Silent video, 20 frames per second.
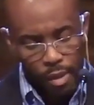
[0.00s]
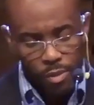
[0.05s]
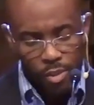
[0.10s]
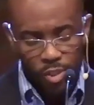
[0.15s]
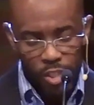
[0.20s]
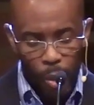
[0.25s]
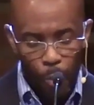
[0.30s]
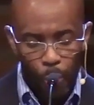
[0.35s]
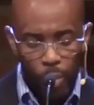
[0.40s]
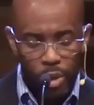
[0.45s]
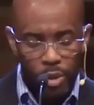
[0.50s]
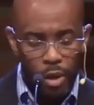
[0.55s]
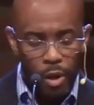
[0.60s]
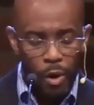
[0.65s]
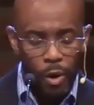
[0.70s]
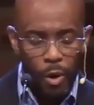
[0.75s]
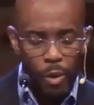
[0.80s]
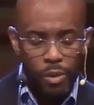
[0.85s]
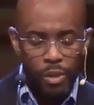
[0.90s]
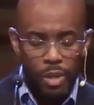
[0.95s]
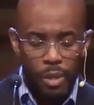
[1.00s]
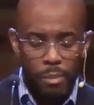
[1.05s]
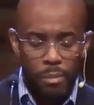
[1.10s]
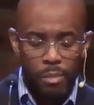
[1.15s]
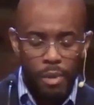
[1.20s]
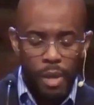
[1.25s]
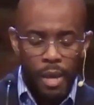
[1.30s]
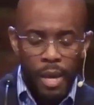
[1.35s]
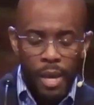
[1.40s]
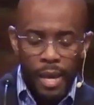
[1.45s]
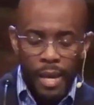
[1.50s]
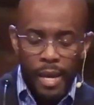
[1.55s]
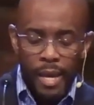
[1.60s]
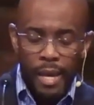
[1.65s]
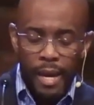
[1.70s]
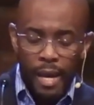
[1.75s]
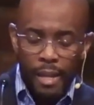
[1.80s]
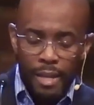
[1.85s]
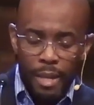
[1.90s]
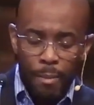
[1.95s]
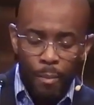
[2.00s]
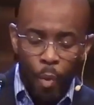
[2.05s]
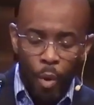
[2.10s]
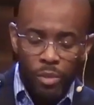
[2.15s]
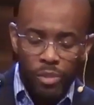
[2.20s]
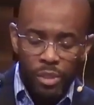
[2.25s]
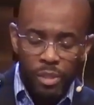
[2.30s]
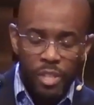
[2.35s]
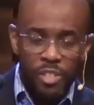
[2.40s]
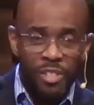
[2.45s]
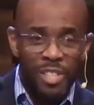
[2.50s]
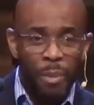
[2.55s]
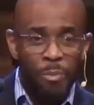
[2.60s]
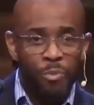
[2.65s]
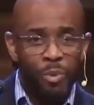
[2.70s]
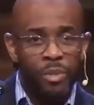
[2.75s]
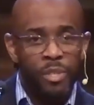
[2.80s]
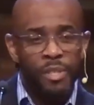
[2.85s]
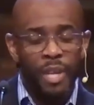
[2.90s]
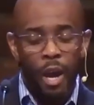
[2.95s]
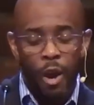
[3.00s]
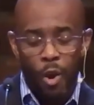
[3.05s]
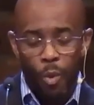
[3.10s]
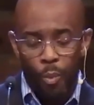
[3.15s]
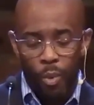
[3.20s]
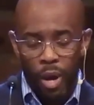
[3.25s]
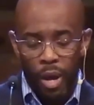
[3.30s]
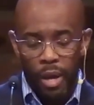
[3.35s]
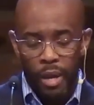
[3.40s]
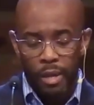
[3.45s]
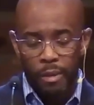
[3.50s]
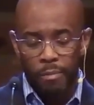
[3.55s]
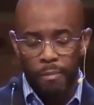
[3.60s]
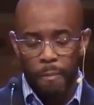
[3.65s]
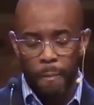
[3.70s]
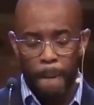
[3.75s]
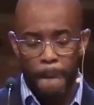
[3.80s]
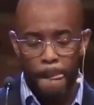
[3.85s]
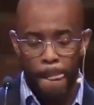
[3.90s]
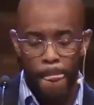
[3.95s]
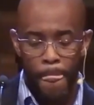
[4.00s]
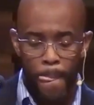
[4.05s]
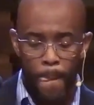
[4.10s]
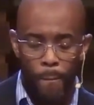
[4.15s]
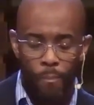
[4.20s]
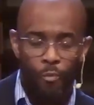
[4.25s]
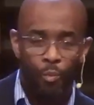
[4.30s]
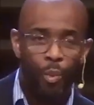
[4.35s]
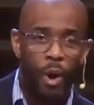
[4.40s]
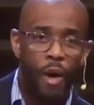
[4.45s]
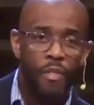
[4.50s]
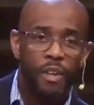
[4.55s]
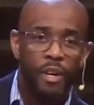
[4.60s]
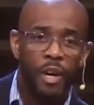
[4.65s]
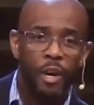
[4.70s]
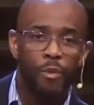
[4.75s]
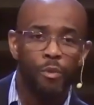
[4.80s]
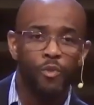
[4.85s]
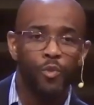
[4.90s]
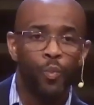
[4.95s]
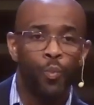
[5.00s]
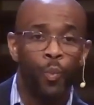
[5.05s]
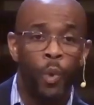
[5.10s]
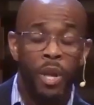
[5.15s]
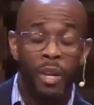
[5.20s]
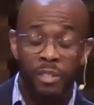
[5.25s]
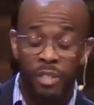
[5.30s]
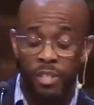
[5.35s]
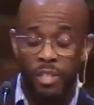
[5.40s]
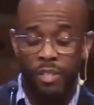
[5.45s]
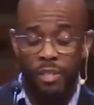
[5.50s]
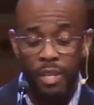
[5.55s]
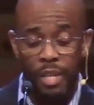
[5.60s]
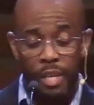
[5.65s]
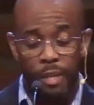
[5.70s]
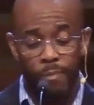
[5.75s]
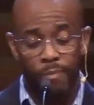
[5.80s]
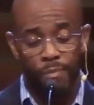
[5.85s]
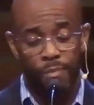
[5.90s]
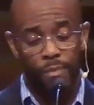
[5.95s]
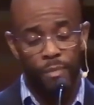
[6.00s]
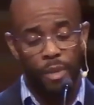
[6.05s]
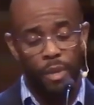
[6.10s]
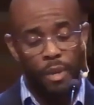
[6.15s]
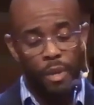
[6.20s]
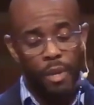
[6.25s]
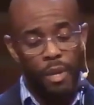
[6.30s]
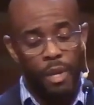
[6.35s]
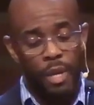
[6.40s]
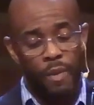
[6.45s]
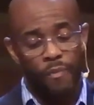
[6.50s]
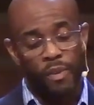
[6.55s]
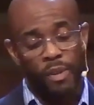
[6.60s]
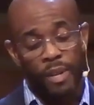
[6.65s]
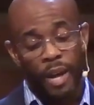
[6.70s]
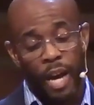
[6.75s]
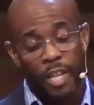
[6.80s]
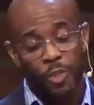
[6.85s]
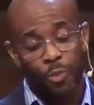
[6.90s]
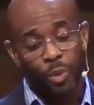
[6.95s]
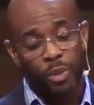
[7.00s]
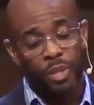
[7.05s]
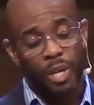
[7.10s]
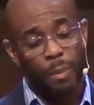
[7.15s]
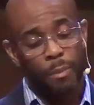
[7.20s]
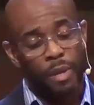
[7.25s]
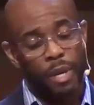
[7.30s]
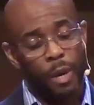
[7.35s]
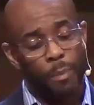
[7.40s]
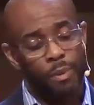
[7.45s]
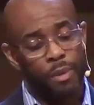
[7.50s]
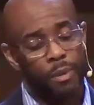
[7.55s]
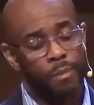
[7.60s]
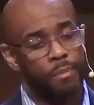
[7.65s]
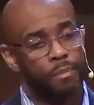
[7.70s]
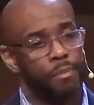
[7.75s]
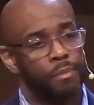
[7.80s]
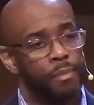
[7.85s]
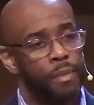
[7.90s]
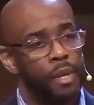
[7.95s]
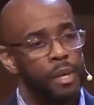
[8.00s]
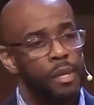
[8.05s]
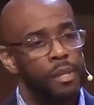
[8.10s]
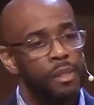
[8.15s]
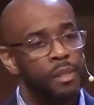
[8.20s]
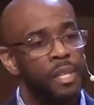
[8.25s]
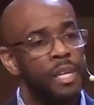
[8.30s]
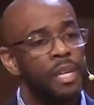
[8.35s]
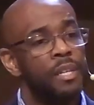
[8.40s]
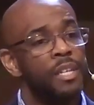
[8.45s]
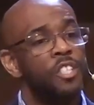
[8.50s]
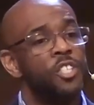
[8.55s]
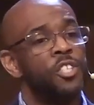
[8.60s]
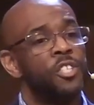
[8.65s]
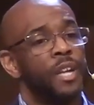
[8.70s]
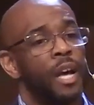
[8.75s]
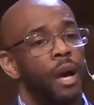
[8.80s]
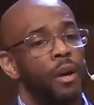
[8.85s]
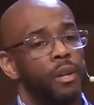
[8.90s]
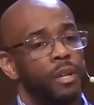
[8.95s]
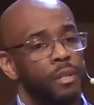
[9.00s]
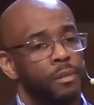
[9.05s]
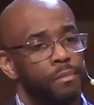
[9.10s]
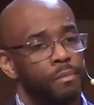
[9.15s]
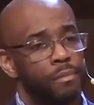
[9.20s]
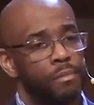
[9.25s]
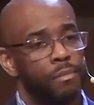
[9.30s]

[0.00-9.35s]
Someone heard him and kindly moistened his lips with sour wine, while the others waited to see if Elijah would come help him. Then he shouted,